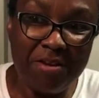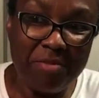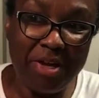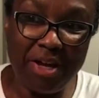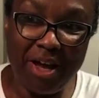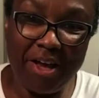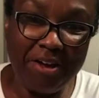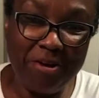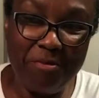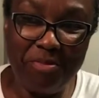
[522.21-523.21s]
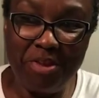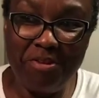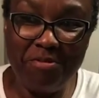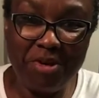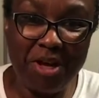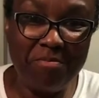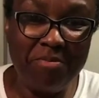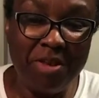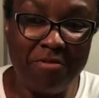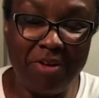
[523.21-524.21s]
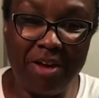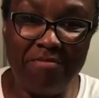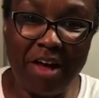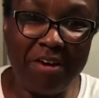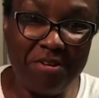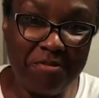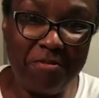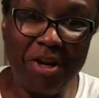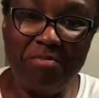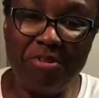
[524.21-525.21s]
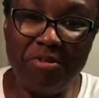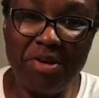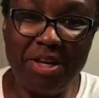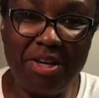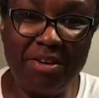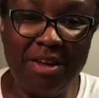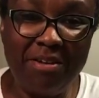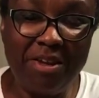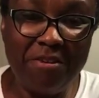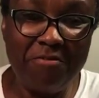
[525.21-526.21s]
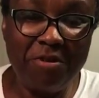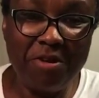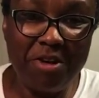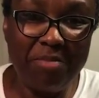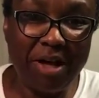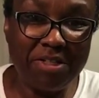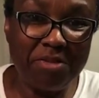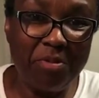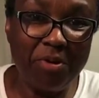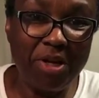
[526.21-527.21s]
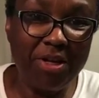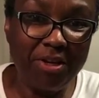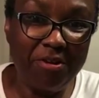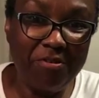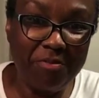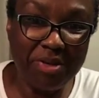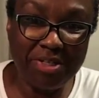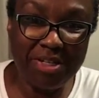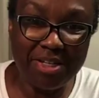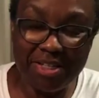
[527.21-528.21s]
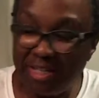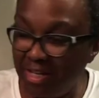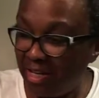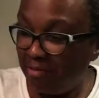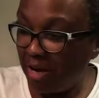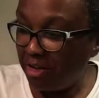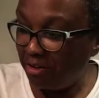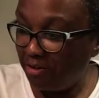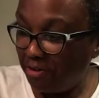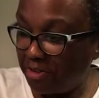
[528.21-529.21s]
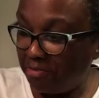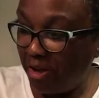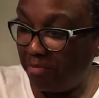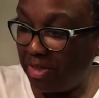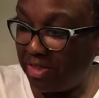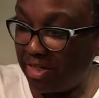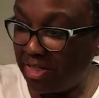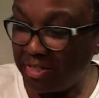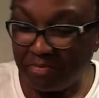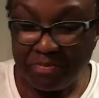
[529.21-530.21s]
but I hope that you would find value in what I'm doing and feel good about supporting a local business, my local small business.